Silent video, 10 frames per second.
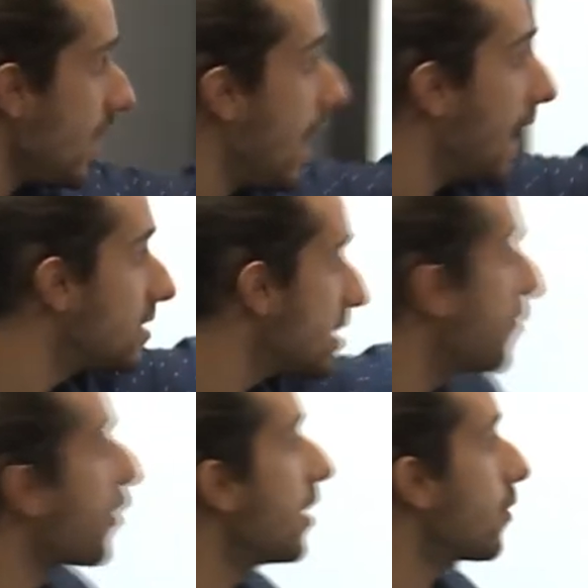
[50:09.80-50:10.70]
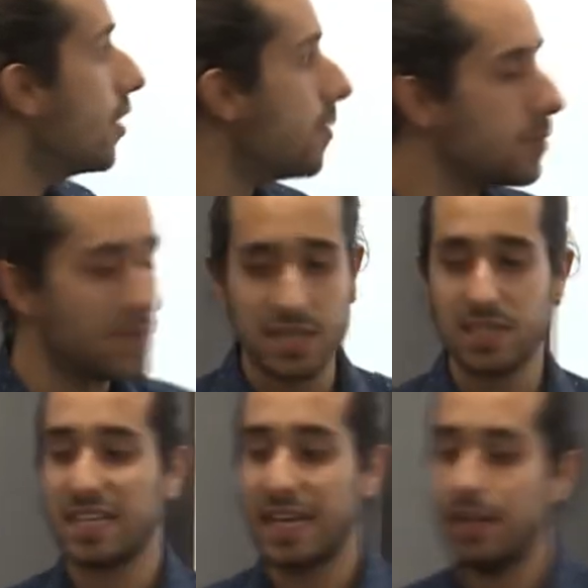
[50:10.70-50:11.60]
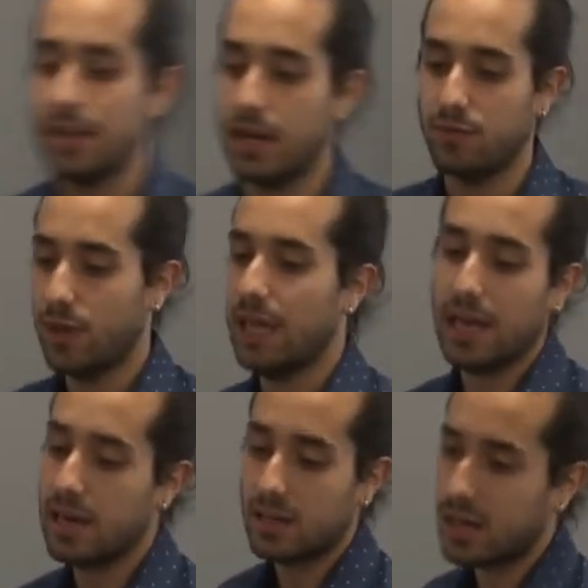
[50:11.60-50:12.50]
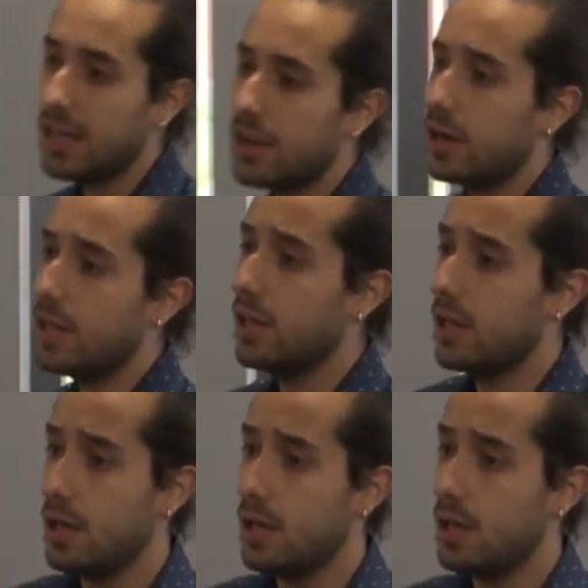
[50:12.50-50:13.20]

a different equilibrium is a skill that if they get it clearly,